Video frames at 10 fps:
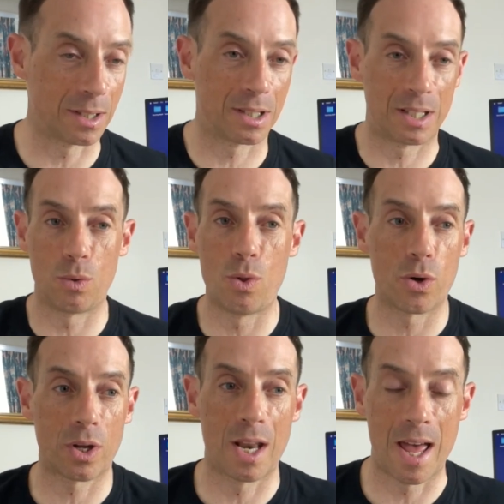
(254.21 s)
It's still
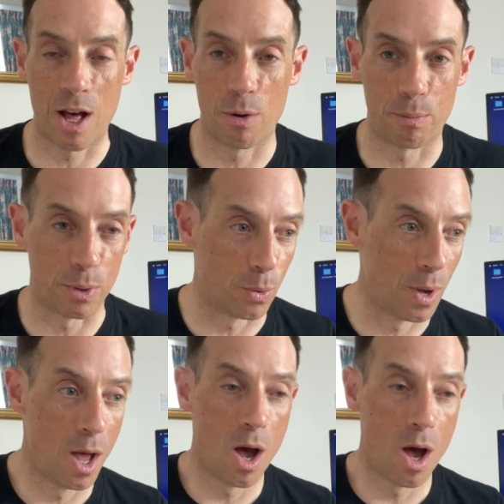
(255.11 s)
not going to help you